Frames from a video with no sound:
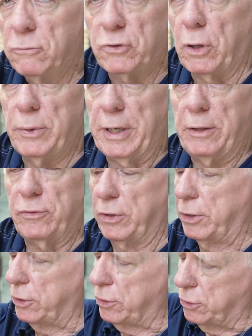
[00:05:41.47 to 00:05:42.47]
So
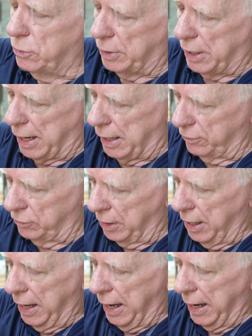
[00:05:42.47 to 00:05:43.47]
easy to utilize.
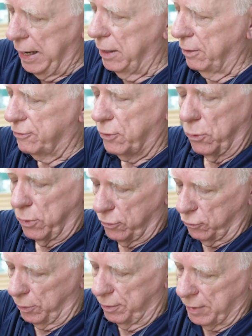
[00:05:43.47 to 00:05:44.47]
And of
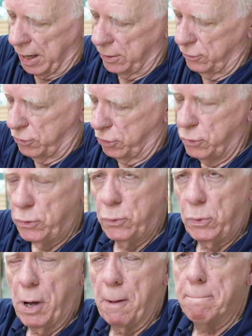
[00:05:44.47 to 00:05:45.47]
course, we've got
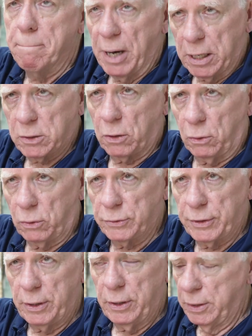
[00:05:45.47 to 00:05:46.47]
two
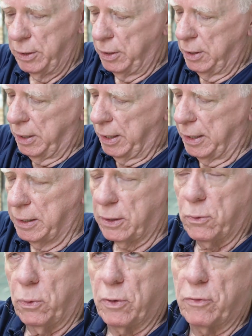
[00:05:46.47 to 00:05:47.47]
buckled, and
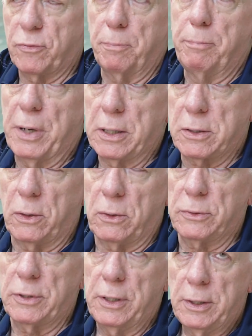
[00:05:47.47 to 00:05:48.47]
of course,
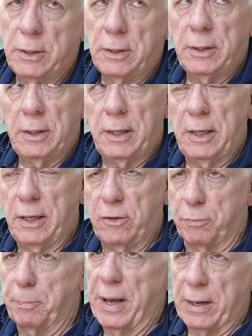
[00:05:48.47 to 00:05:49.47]
buckled
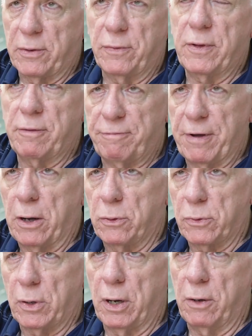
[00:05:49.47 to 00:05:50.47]
is better than
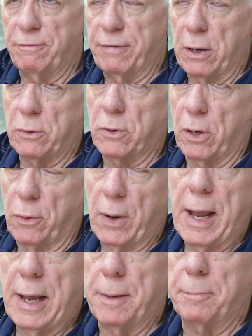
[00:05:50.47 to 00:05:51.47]
Velcro.
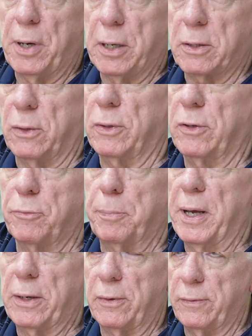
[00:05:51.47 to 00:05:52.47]
Velcro and buckled is
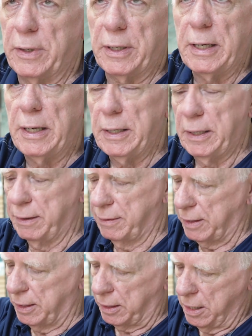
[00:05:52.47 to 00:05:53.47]
better than
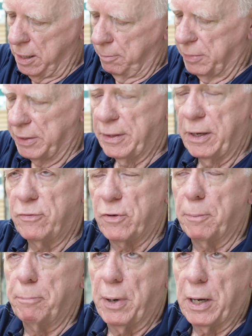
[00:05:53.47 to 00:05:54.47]
anything. But these
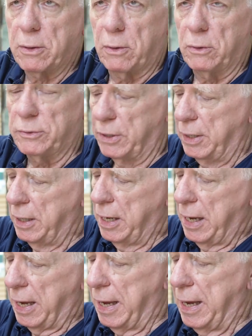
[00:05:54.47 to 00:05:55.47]
are buckled
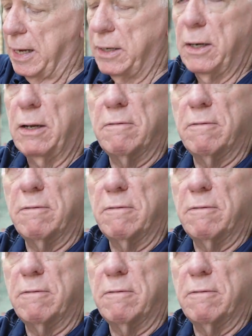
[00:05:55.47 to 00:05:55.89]
and